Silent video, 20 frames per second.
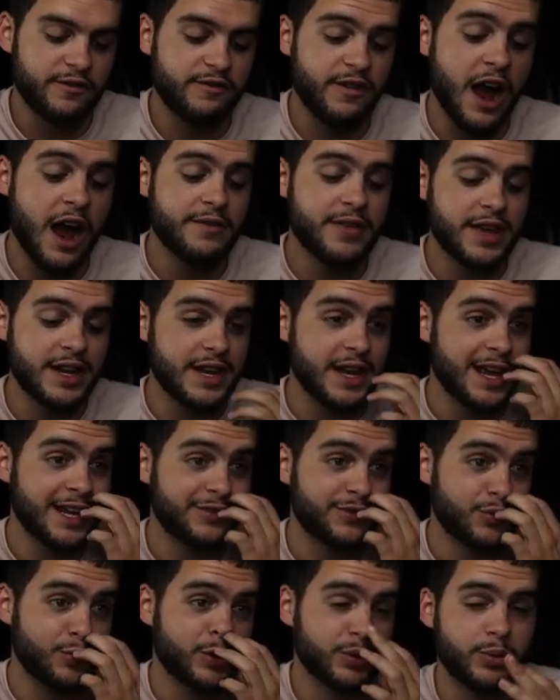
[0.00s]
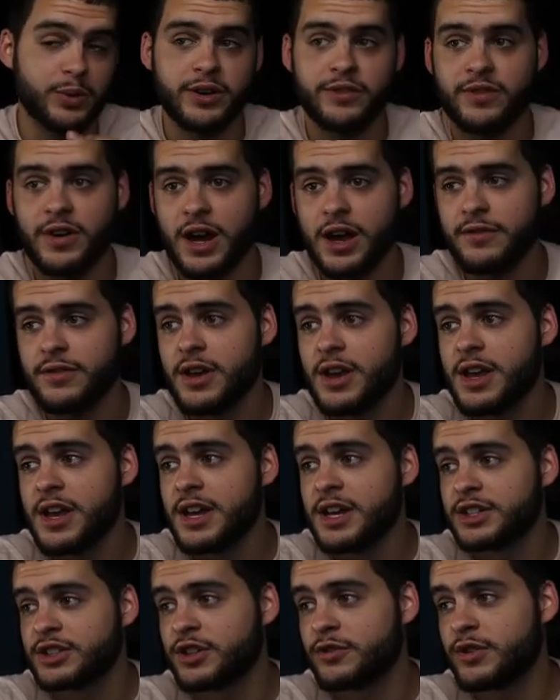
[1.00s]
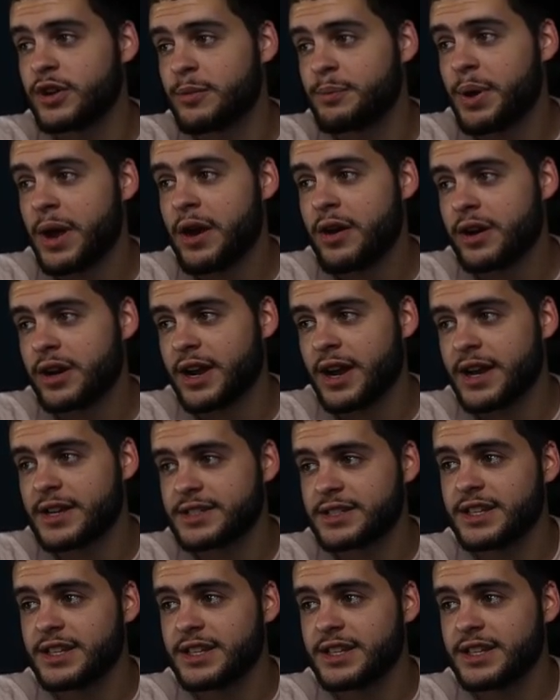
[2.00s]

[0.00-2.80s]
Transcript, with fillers: 588s for 125. So if you compare it, guys,